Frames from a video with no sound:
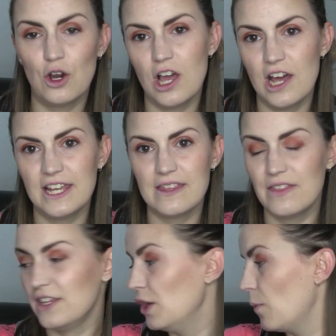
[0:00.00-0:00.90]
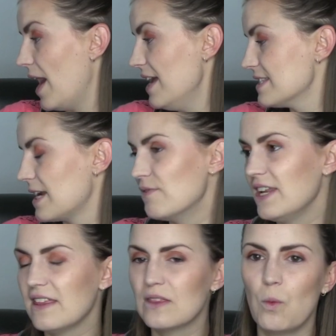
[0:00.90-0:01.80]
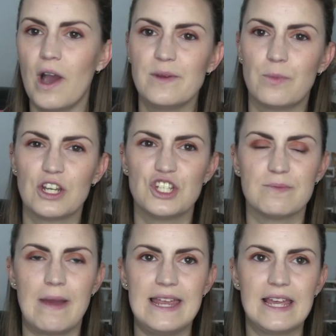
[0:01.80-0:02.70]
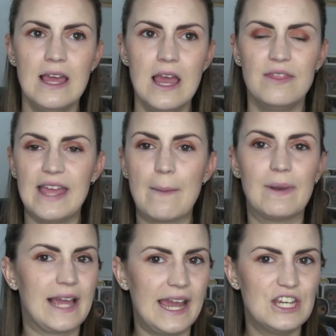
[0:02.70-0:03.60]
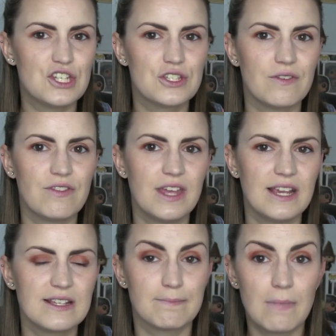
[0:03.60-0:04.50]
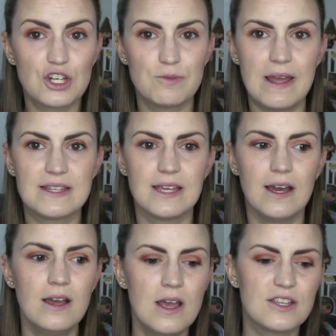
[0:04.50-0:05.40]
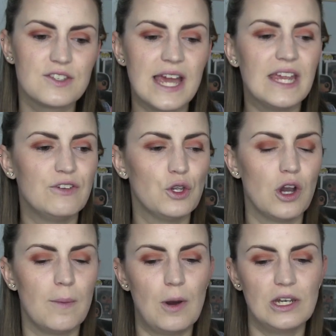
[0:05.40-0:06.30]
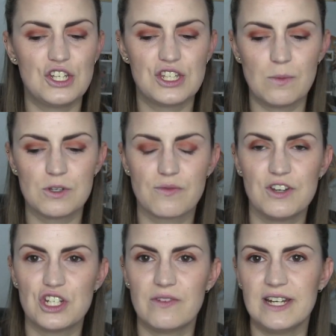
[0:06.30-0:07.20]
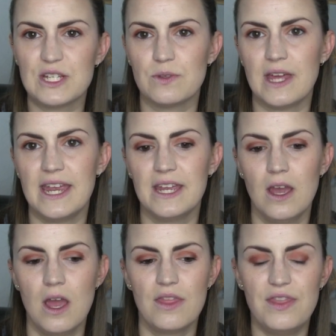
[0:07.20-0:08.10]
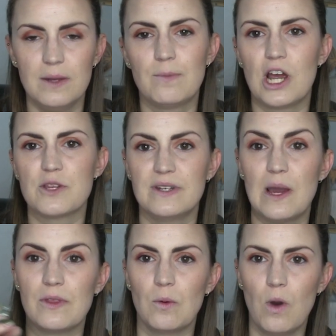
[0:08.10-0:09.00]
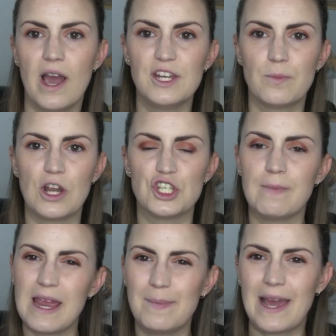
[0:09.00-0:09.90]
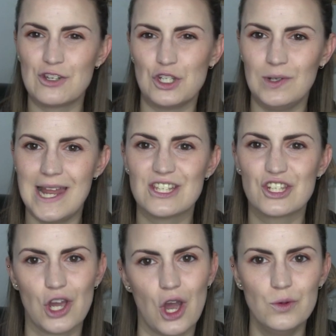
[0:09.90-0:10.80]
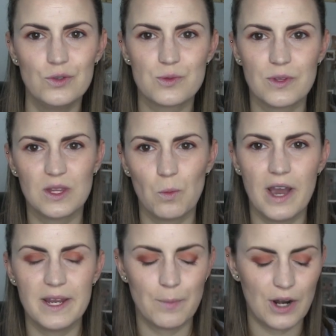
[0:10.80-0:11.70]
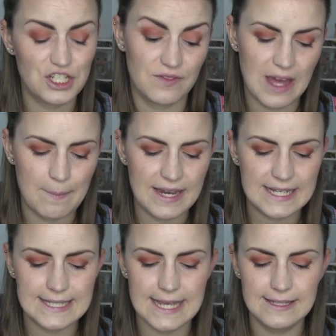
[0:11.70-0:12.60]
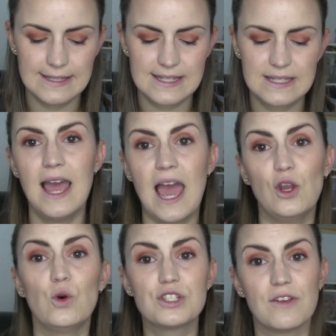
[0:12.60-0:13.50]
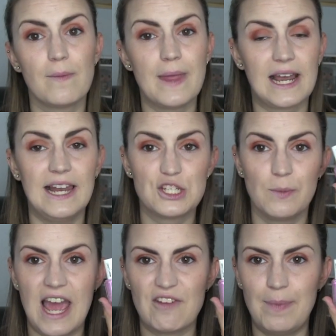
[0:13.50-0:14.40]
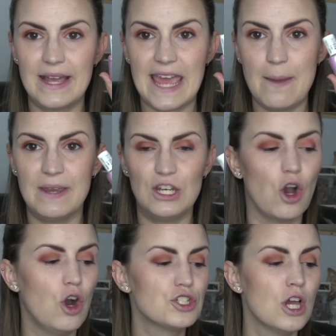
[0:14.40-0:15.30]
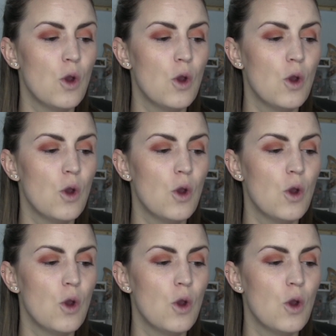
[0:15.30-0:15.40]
lot earlier than the US, and I really think the wide brushes make the applications of things much better. So say if you got a polish that was originally released with a thin brush but now with a wide brush, you may be able to do less coats with the wide brush, if that makes sense. And also from that collection we have Baguette Me Not,